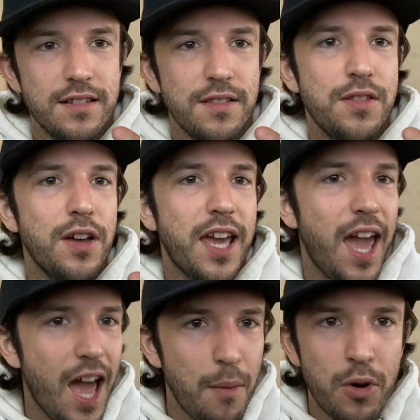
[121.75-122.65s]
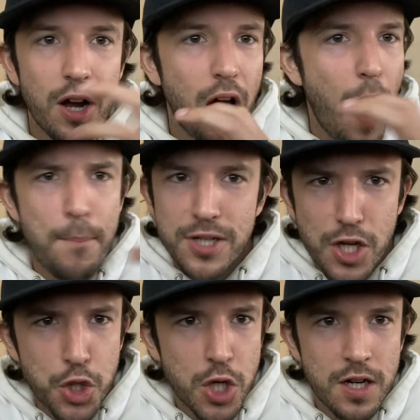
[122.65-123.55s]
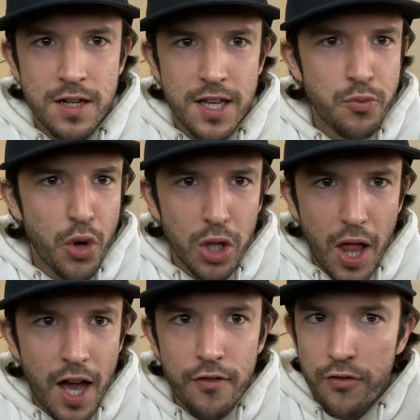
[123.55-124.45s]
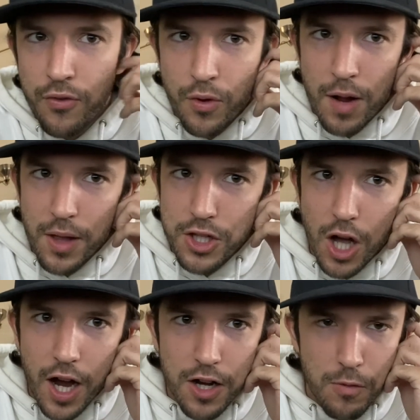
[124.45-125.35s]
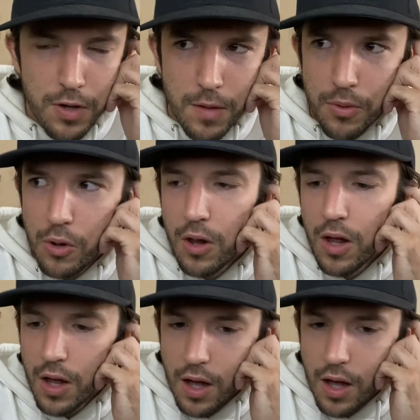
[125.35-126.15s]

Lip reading: the camera composition in real life when I'm, like, talking to people.